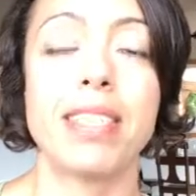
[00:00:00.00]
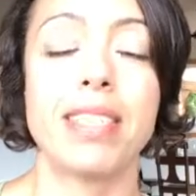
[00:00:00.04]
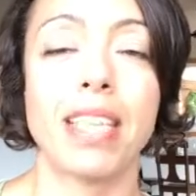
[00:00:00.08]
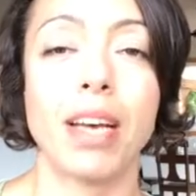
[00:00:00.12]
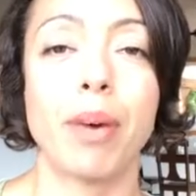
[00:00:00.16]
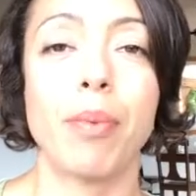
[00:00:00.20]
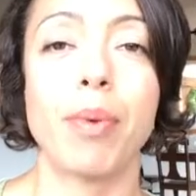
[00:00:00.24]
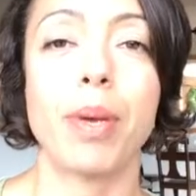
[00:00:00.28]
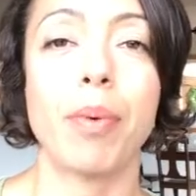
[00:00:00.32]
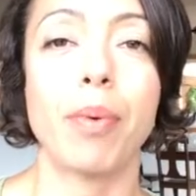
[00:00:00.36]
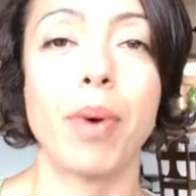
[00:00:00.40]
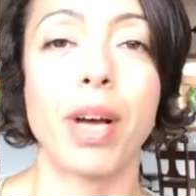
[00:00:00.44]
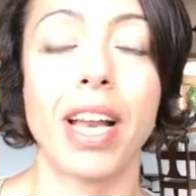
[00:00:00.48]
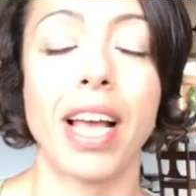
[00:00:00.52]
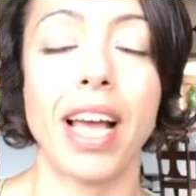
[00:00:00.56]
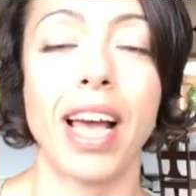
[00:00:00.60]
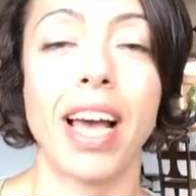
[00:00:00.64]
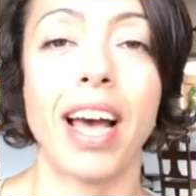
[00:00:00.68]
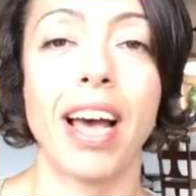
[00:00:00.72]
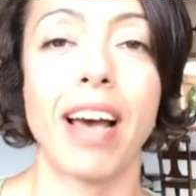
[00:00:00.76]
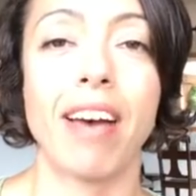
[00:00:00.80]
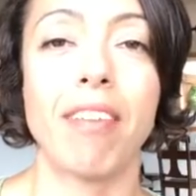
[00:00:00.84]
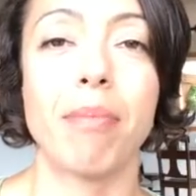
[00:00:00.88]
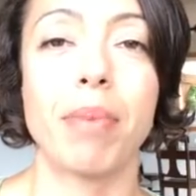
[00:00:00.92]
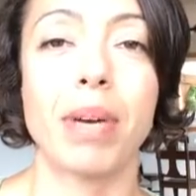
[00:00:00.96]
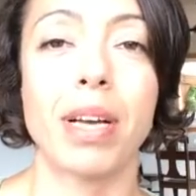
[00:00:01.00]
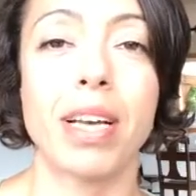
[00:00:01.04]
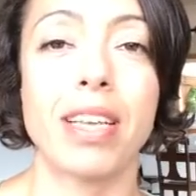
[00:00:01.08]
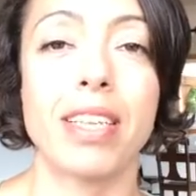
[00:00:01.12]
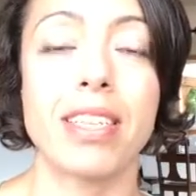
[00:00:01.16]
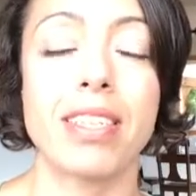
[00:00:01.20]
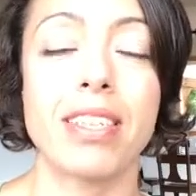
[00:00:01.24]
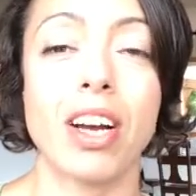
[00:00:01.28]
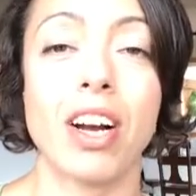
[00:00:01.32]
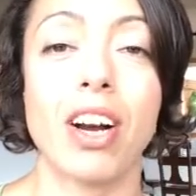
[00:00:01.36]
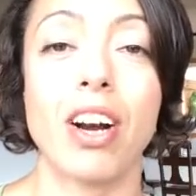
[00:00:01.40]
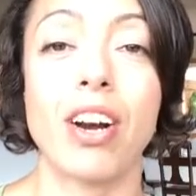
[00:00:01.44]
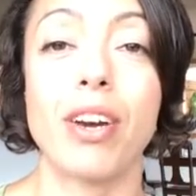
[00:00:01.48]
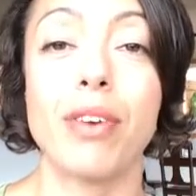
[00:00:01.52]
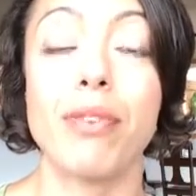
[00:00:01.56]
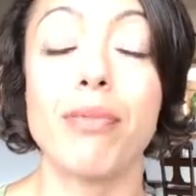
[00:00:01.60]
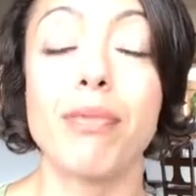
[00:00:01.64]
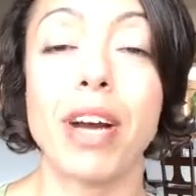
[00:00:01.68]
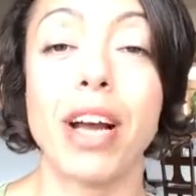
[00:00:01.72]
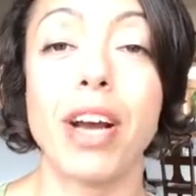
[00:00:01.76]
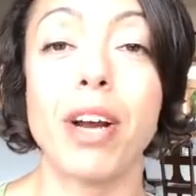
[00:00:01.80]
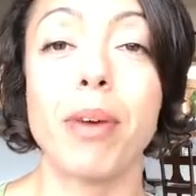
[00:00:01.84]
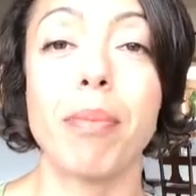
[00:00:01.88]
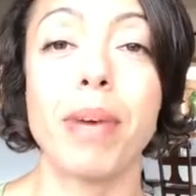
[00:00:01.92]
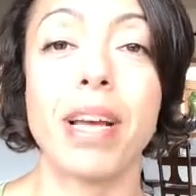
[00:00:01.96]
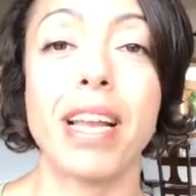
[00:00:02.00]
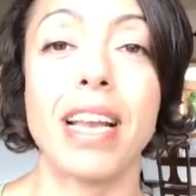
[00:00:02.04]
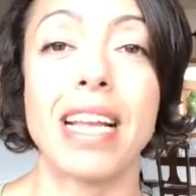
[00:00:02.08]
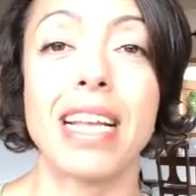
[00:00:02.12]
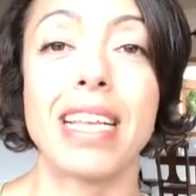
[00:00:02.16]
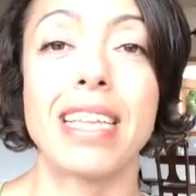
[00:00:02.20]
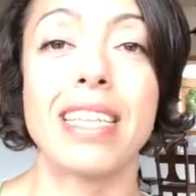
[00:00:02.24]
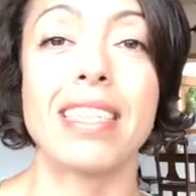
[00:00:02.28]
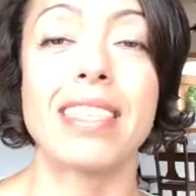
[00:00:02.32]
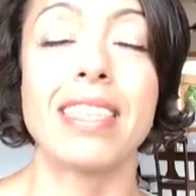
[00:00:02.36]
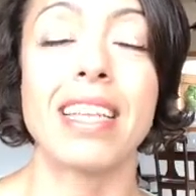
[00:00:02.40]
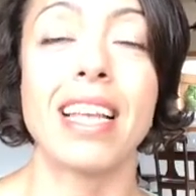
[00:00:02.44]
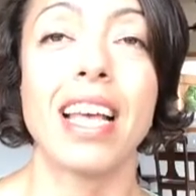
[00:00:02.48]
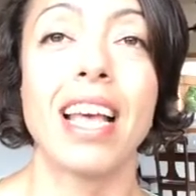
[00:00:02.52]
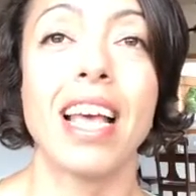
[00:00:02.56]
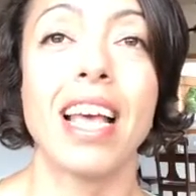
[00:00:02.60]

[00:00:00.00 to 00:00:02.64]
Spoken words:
that we want to have, because our environment is